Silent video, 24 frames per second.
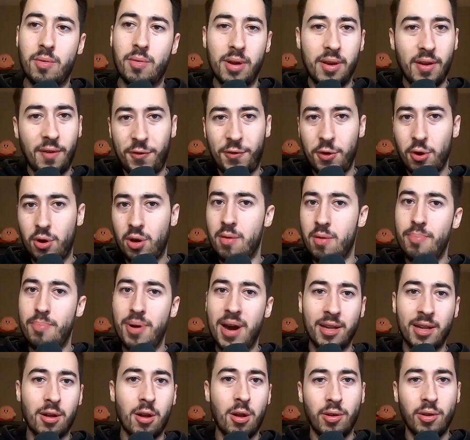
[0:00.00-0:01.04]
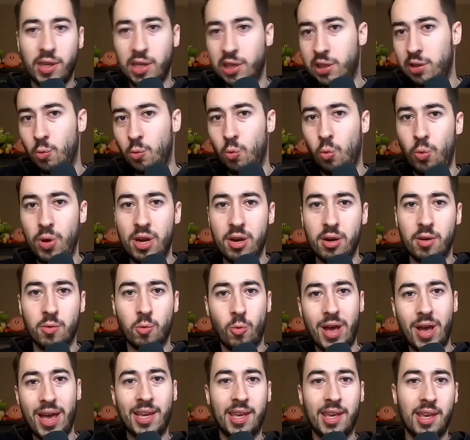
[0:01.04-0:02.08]
if you combine all these weird,
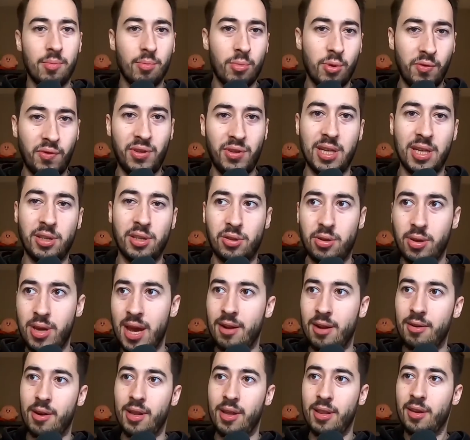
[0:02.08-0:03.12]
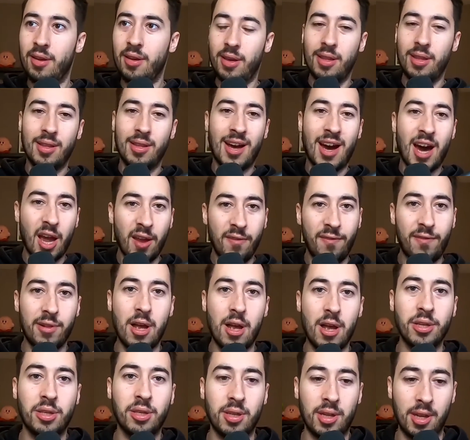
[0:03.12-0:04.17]
wacky movesets together in the high
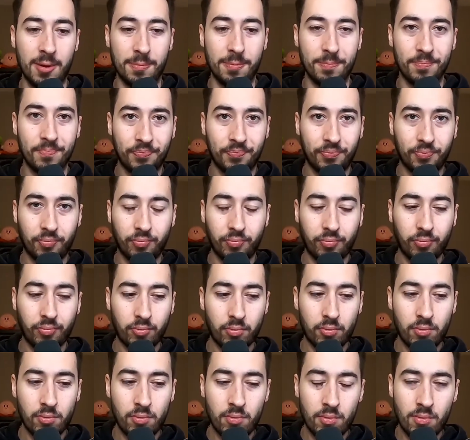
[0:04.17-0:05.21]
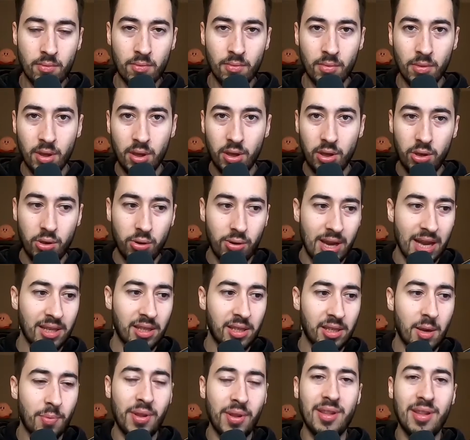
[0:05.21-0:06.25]
velocity, you get
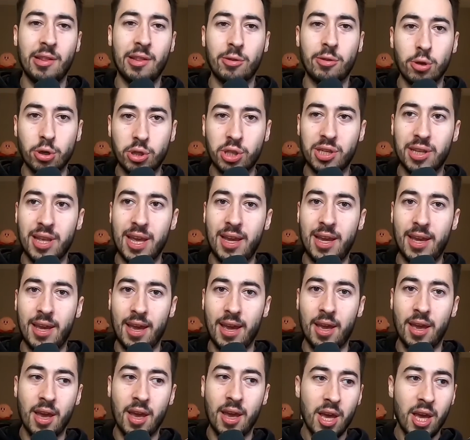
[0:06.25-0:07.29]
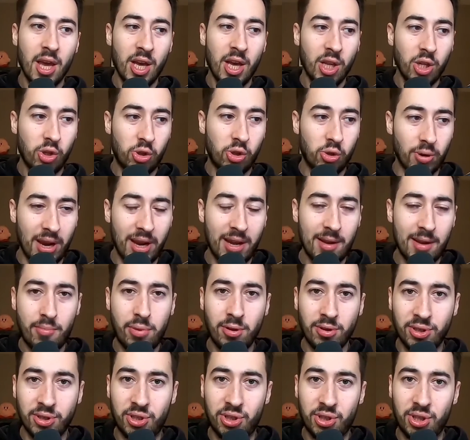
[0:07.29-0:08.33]
something that looks like a Dragon
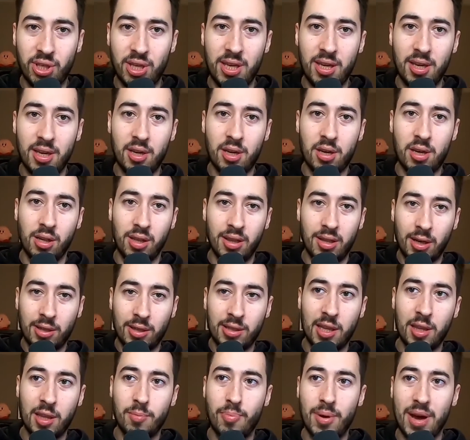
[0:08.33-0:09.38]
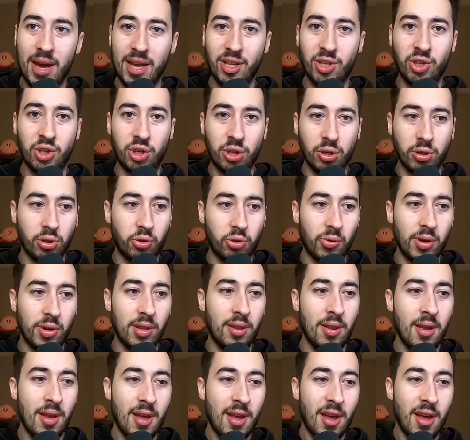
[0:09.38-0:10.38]
Ball Z conducted by children